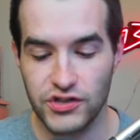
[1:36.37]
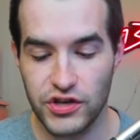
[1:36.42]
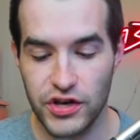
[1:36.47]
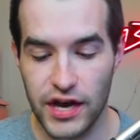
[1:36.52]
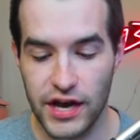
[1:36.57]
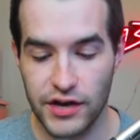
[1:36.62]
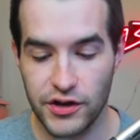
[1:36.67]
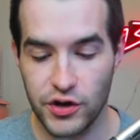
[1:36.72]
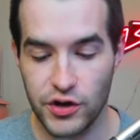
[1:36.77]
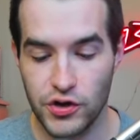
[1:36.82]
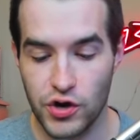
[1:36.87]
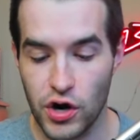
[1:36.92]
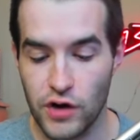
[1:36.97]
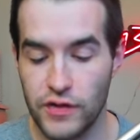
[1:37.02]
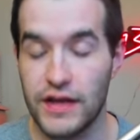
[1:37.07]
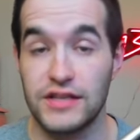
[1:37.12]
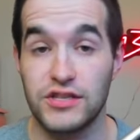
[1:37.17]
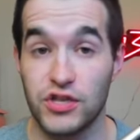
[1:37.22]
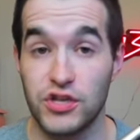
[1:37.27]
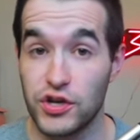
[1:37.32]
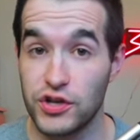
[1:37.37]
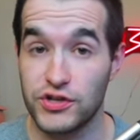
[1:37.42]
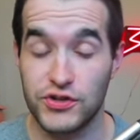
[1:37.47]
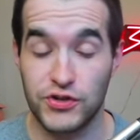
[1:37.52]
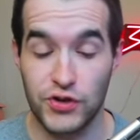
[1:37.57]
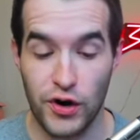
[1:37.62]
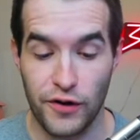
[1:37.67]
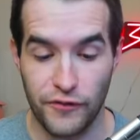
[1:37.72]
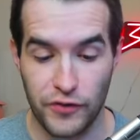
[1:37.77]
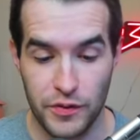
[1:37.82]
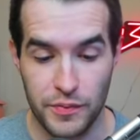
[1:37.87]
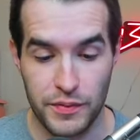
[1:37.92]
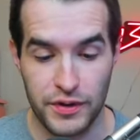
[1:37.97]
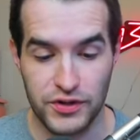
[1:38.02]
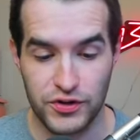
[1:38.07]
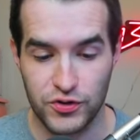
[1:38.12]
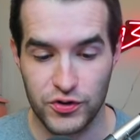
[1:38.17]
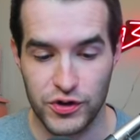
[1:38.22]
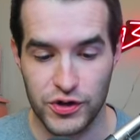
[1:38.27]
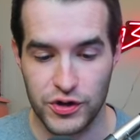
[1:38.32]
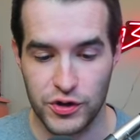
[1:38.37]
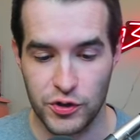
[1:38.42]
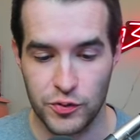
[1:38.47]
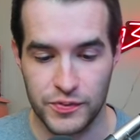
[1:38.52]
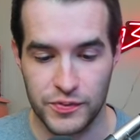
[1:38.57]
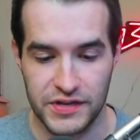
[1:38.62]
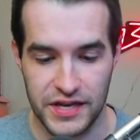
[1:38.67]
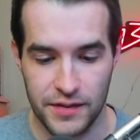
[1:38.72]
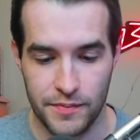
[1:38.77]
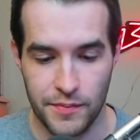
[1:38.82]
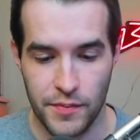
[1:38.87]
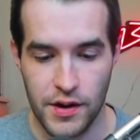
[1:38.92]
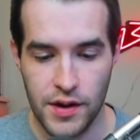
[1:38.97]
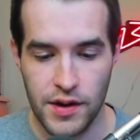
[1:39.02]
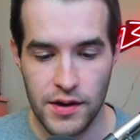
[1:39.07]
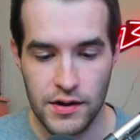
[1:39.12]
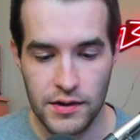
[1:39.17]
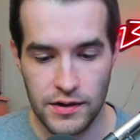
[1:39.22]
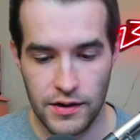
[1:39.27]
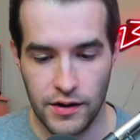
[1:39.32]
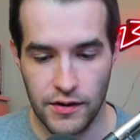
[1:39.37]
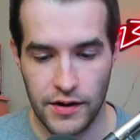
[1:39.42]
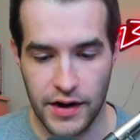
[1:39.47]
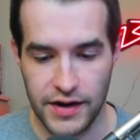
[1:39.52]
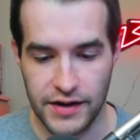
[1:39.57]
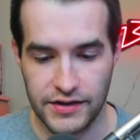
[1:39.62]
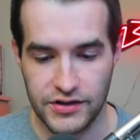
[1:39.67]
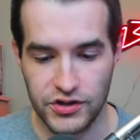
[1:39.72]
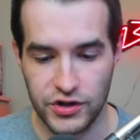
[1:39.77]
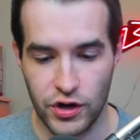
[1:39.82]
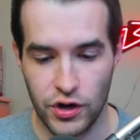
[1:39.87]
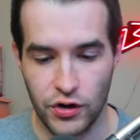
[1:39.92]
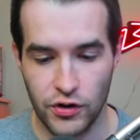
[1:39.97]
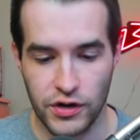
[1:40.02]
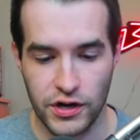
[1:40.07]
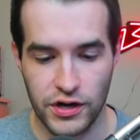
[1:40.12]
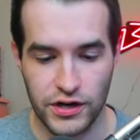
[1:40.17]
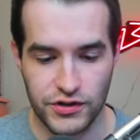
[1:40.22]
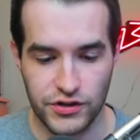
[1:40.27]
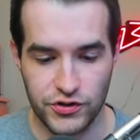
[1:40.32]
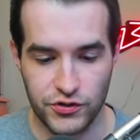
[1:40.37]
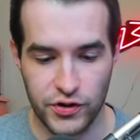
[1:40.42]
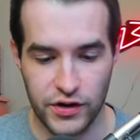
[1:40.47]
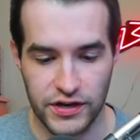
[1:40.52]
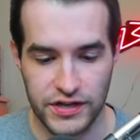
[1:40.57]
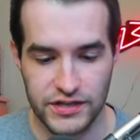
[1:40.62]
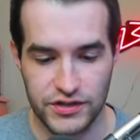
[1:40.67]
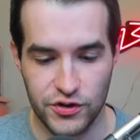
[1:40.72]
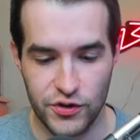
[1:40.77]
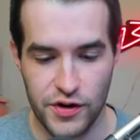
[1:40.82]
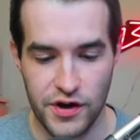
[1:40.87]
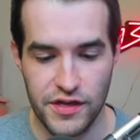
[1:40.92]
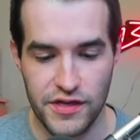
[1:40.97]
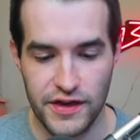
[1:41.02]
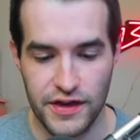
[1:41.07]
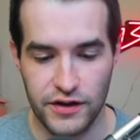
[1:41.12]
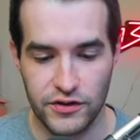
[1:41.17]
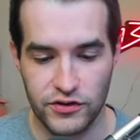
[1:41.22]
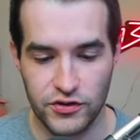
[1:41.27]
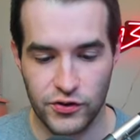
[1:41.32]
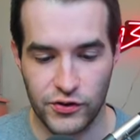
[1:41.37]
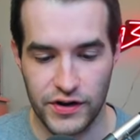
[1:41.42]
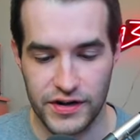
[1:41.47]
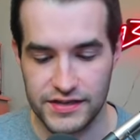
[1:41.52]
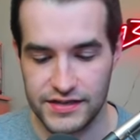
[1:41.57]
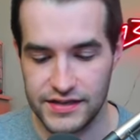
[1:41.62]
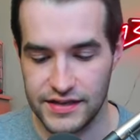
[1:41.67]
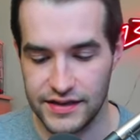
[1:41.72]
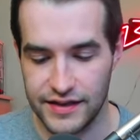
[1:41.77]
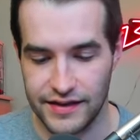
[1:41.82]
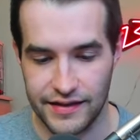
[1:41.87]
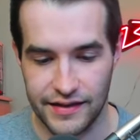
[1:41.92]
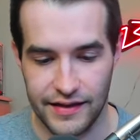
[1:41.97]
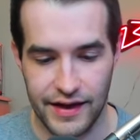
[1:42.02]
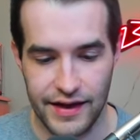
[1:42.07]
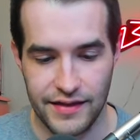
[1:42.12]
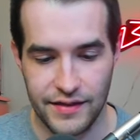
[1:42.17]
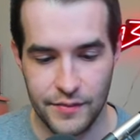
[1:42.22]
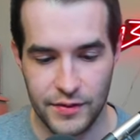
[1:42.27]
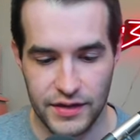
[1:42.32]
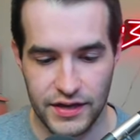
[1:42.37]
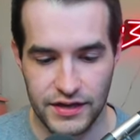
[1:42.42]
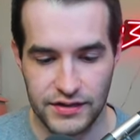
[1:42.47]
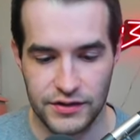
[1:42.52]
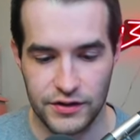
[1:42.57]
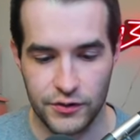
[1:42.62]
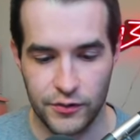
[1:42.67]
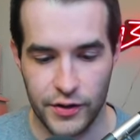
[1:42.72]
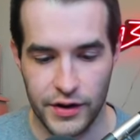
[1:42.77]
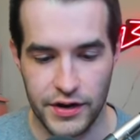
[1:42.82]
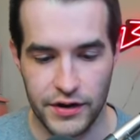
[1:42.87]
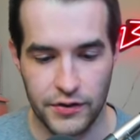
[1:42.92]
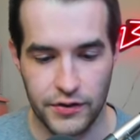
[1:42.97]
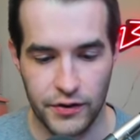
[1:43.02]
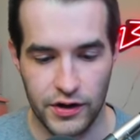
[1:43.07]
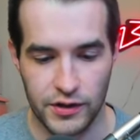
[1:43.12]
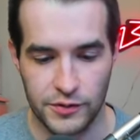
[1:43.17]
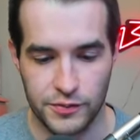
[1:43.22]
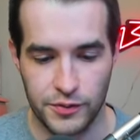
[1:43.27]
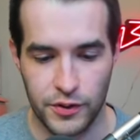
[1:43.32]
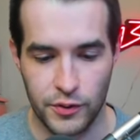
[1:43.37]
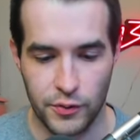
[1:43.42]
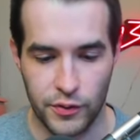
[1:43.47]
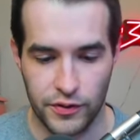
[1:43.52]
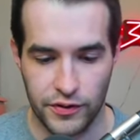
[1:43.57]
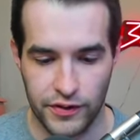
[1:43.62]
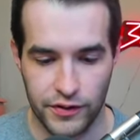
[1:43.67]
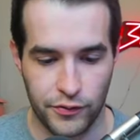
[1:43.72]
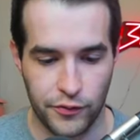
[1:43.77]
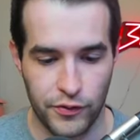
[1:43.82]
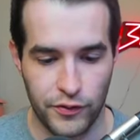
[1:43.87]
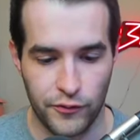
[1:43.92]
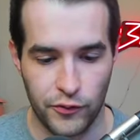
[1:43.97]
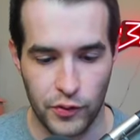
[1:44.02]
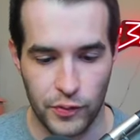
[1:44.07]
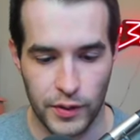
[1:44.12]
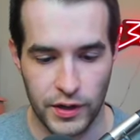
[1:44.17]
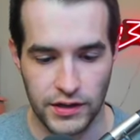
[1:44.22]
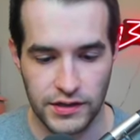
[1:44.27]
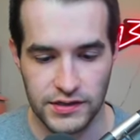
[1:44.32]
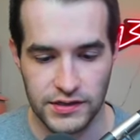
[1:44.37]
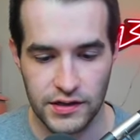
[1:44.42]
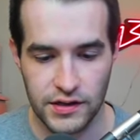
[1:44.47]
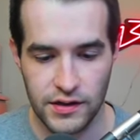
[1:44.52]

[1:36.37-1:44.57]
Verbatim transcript: got a good card. That's a good start for the Mystery Cube team. All right, Shaddoll Construct. Is there anything else crazy like that? I mean, that's a great card. It's probably worth like three or four bucks.